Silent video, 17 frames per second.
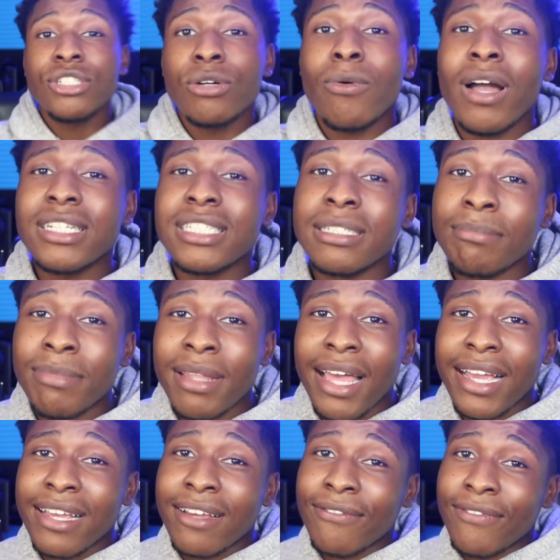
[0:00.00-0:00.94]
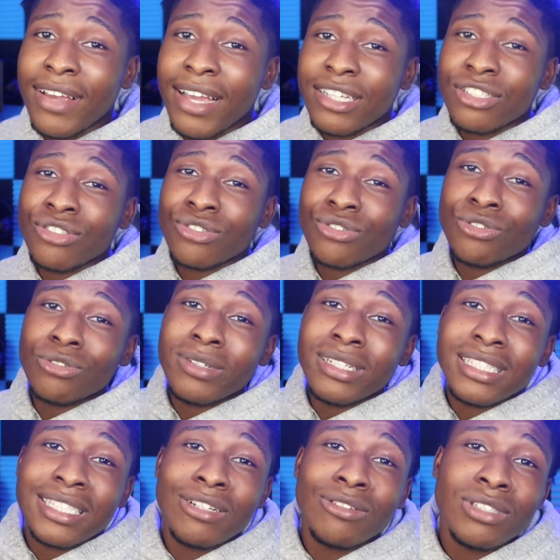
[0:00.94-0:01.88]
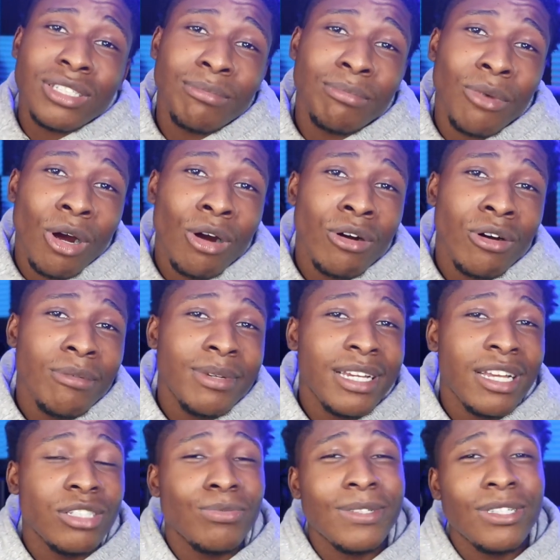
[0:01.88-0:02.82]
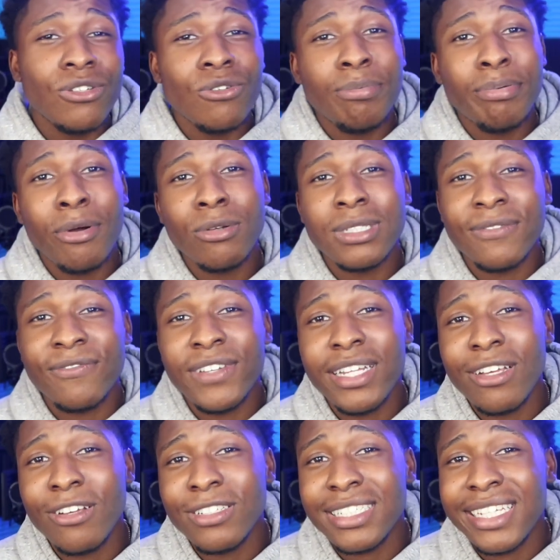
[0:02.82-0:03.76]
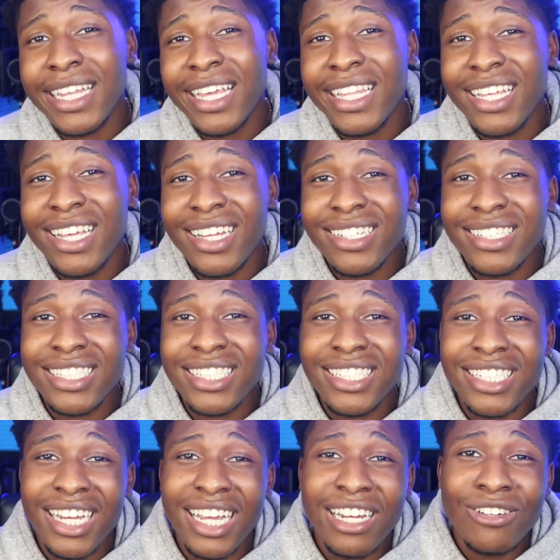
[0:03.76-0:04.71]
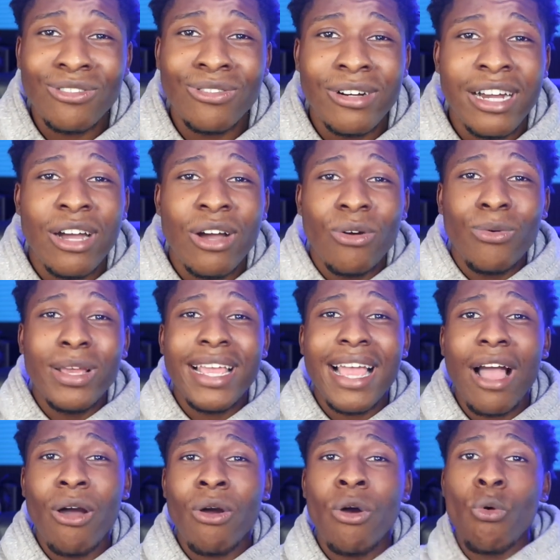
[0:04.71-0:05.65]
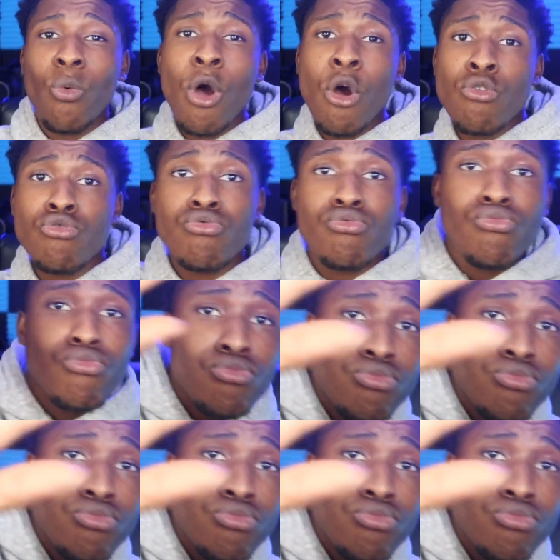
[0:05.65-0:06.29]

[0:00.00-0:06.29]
you're watching Black Investors Group until tomorrow, because we do post videos daily on this channel. We out. Woo!